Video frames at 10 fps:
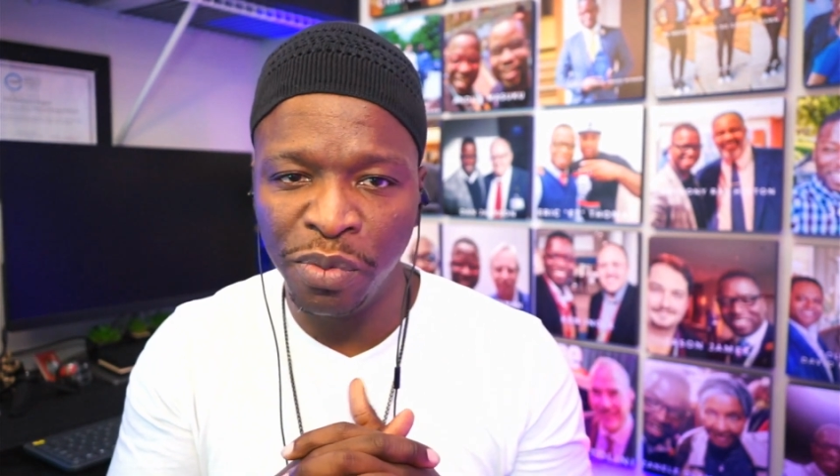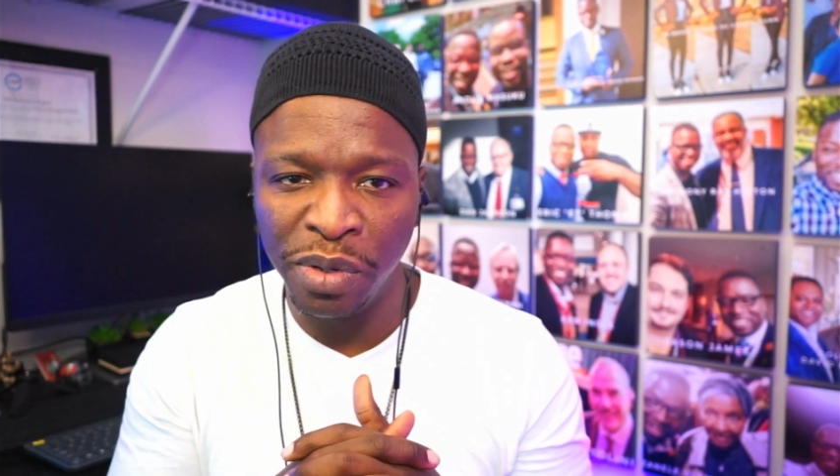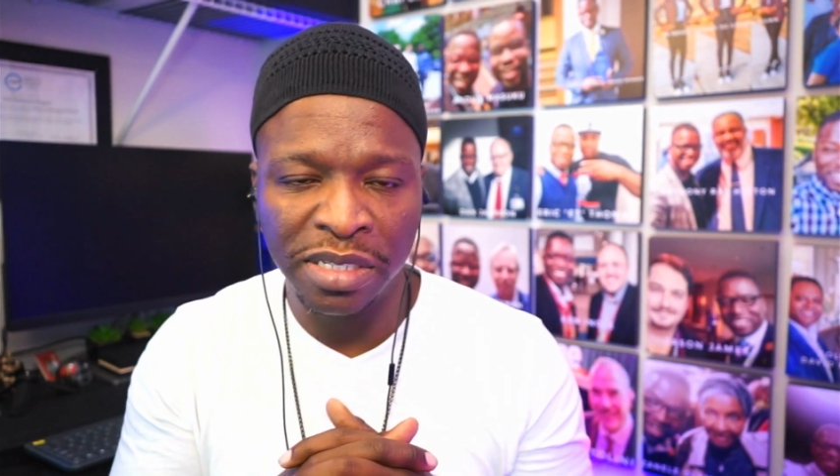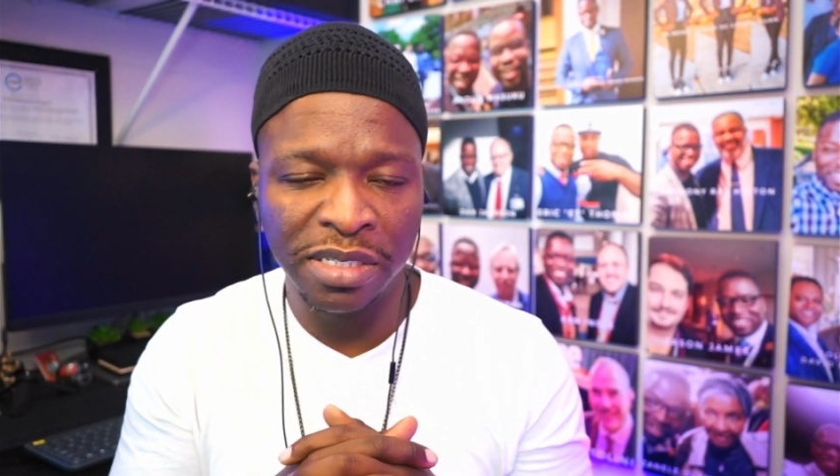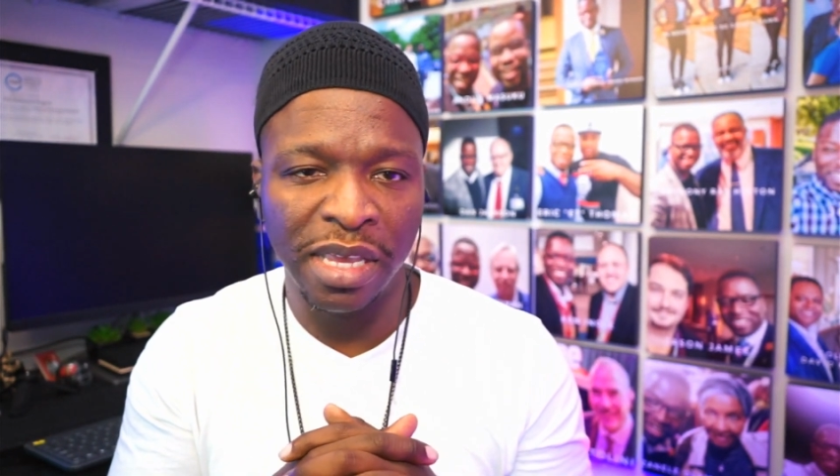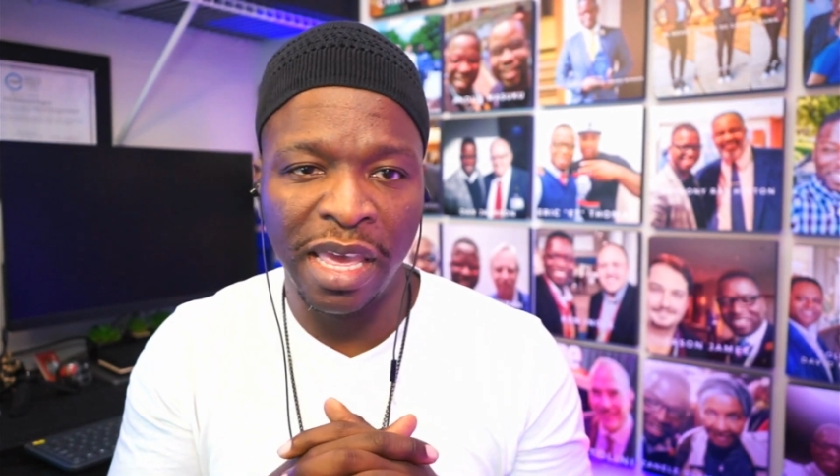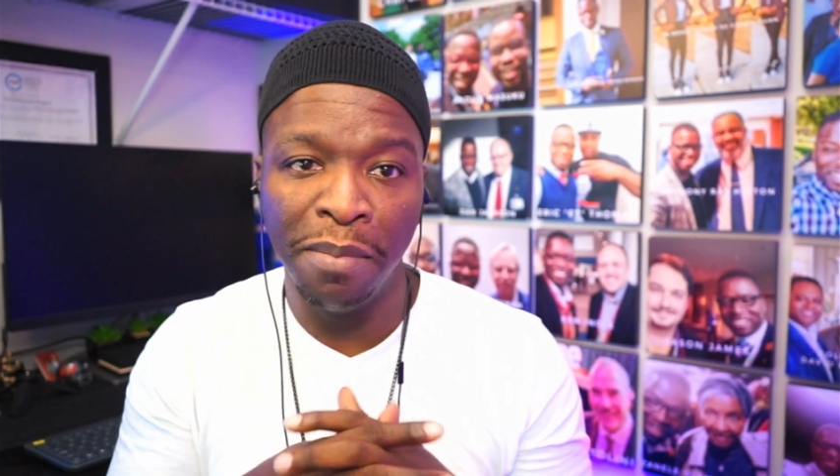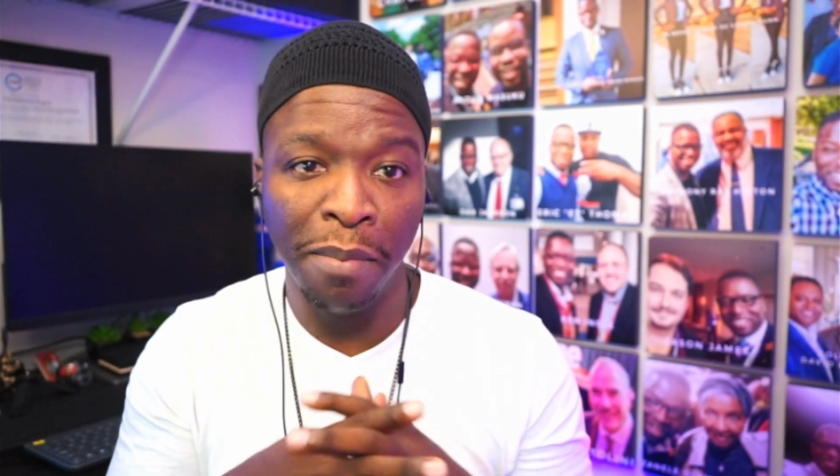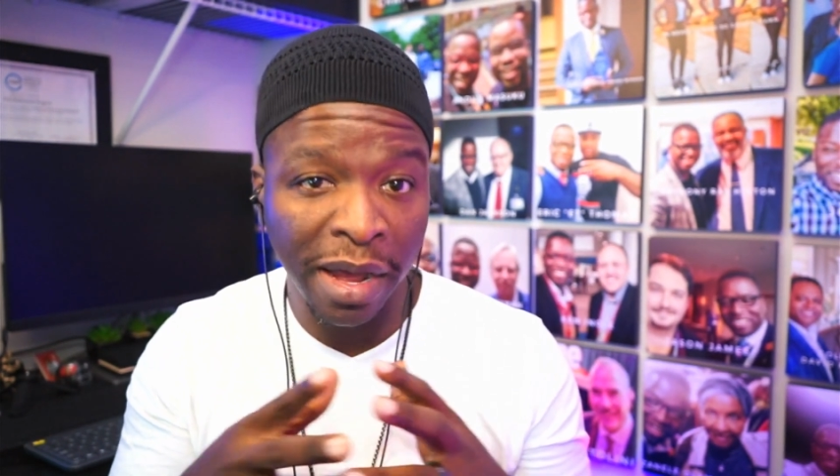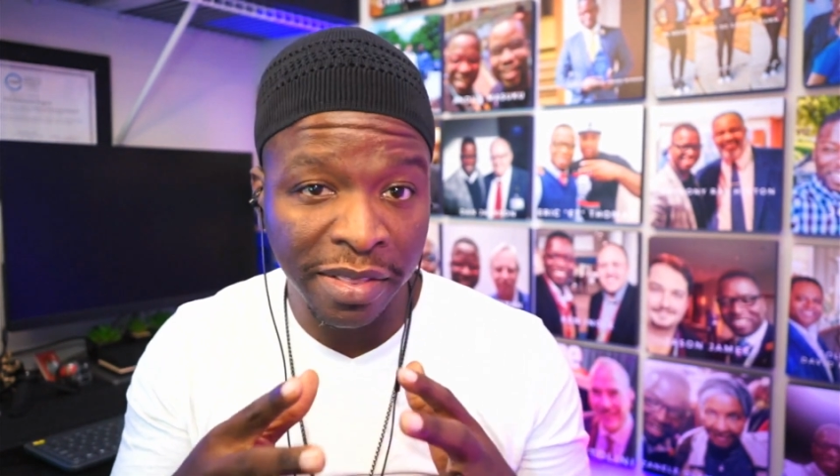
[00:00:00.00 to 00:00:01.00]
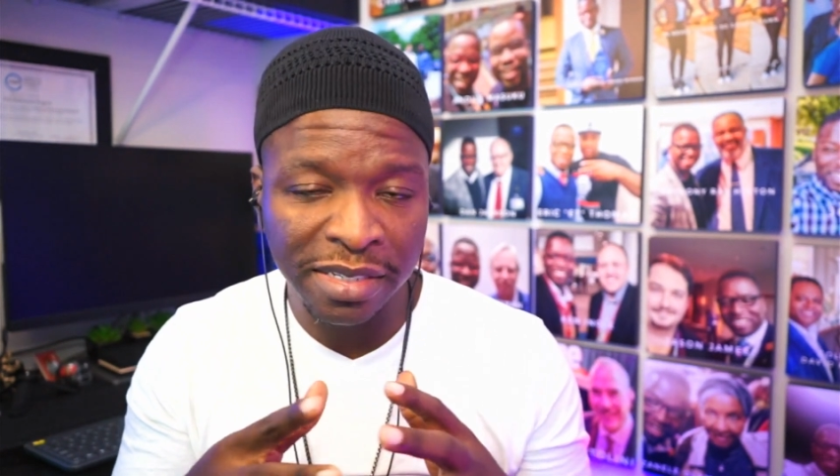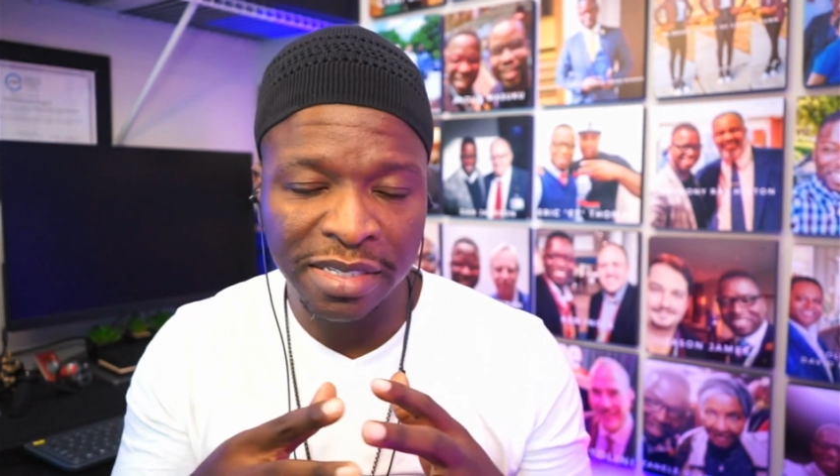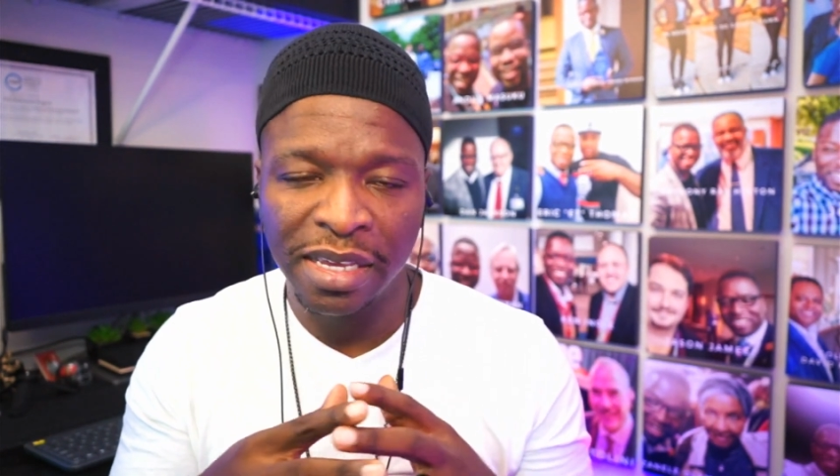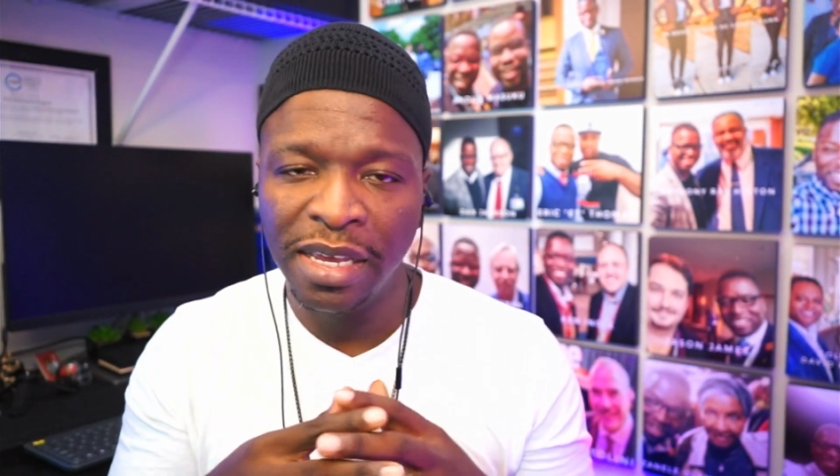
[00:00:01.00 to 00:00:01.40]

weeks and months,